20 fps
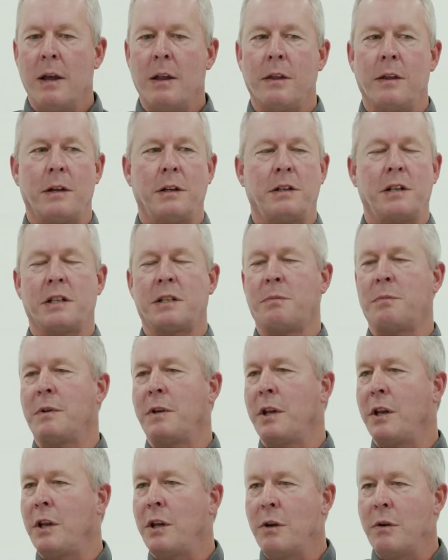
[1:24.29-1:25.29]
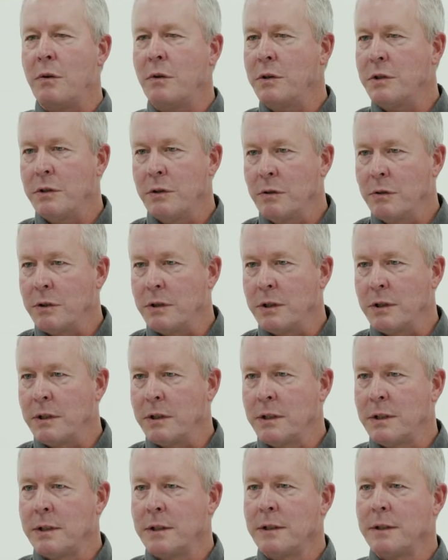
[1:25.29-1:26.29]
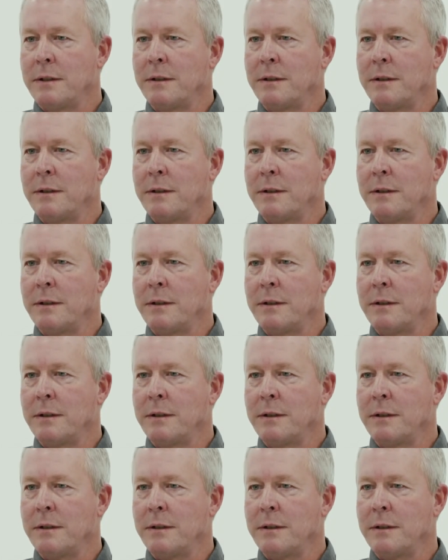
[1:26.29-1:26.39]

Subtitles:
They've just been a huge nuisance.